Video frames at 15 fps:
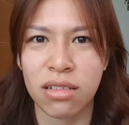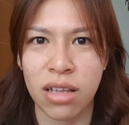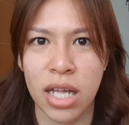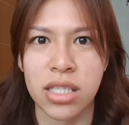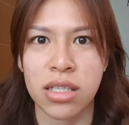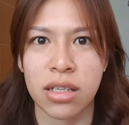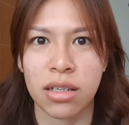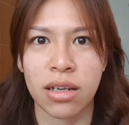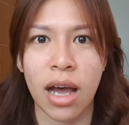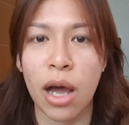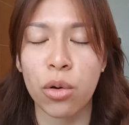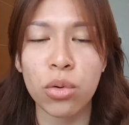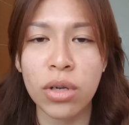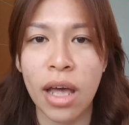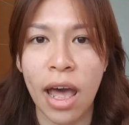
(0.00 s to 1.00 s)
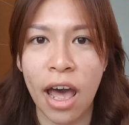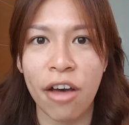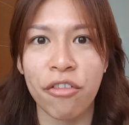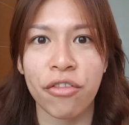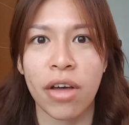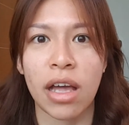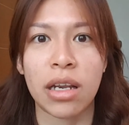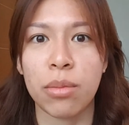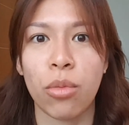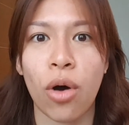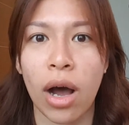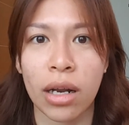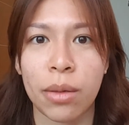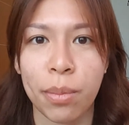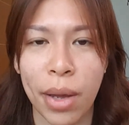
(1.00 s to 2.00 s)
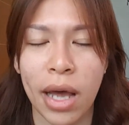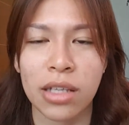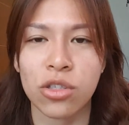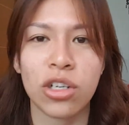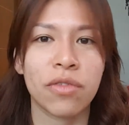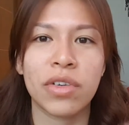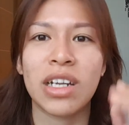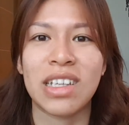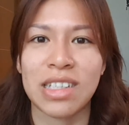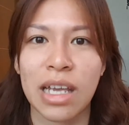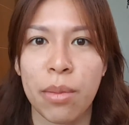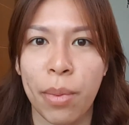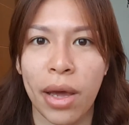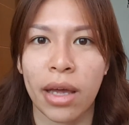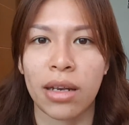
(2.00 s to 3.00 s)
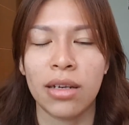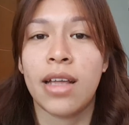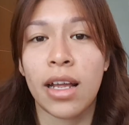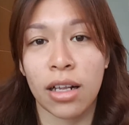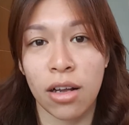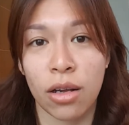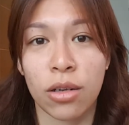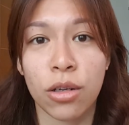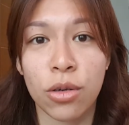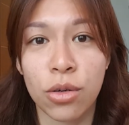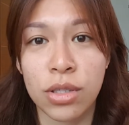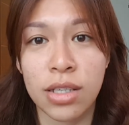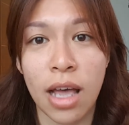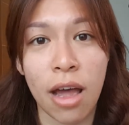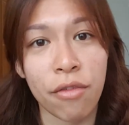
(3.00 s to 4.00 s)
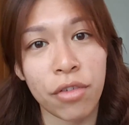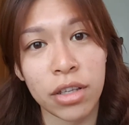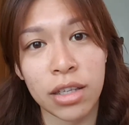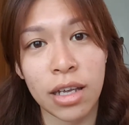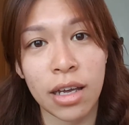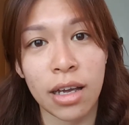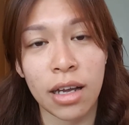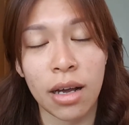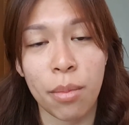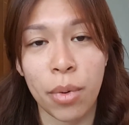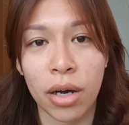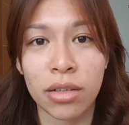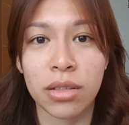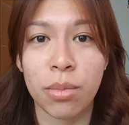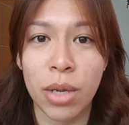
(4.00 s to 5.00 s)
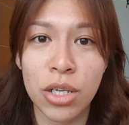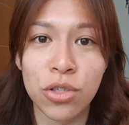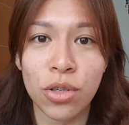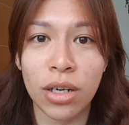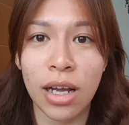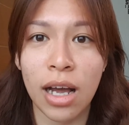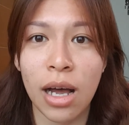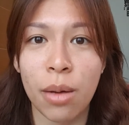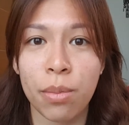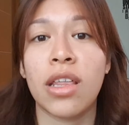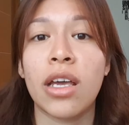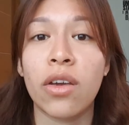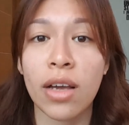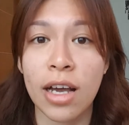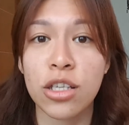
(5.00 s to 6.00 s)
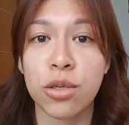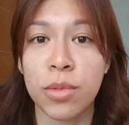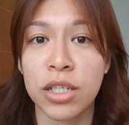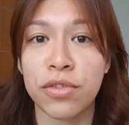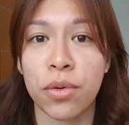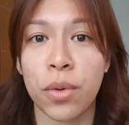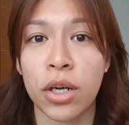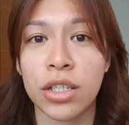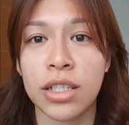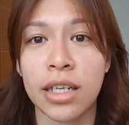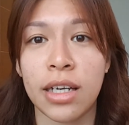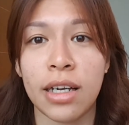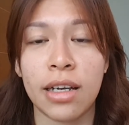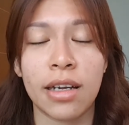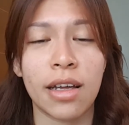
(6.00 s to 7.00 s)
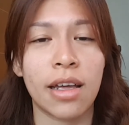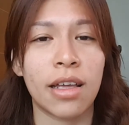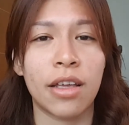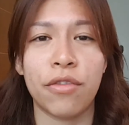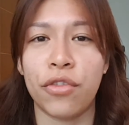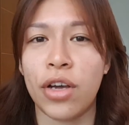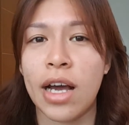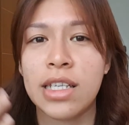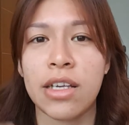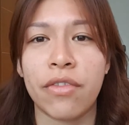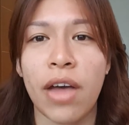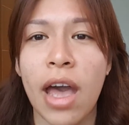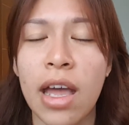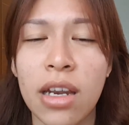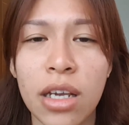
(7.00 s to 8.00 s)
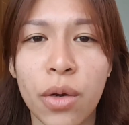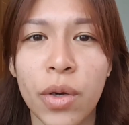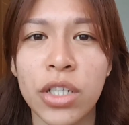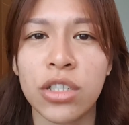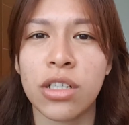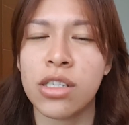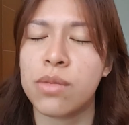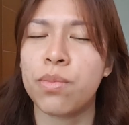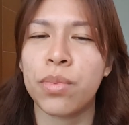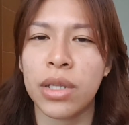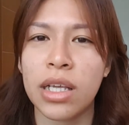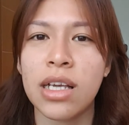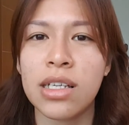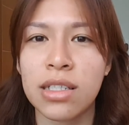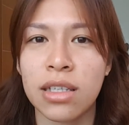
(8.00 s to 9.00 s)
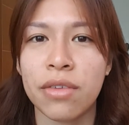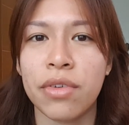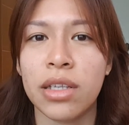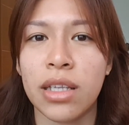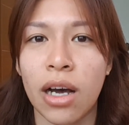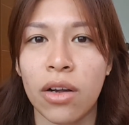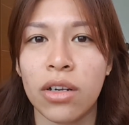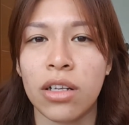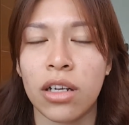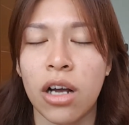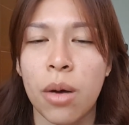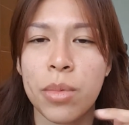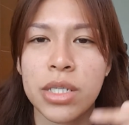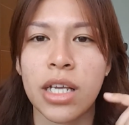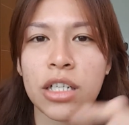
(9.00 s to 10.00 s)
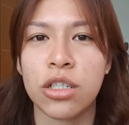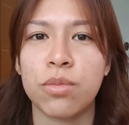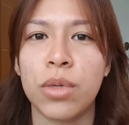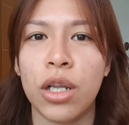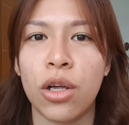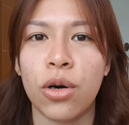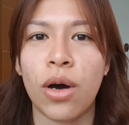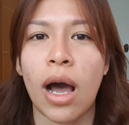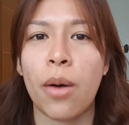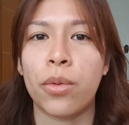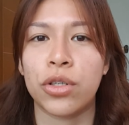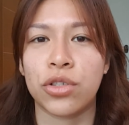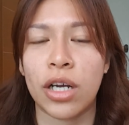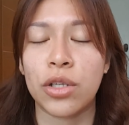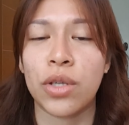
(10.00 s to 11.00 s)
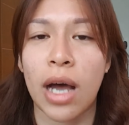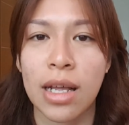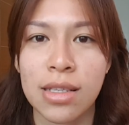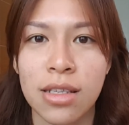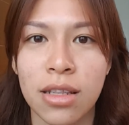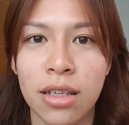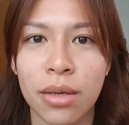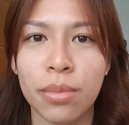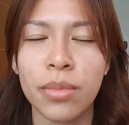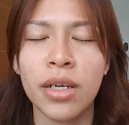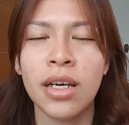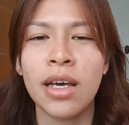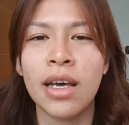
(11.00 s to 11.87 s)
That's it. I don't have any more other pads, not even a day pad. That concludes everything about the menstrual cup. Thank you guys so much for watching. If you guys have any questions, please leave it down in the comment section below. I will try to answer them.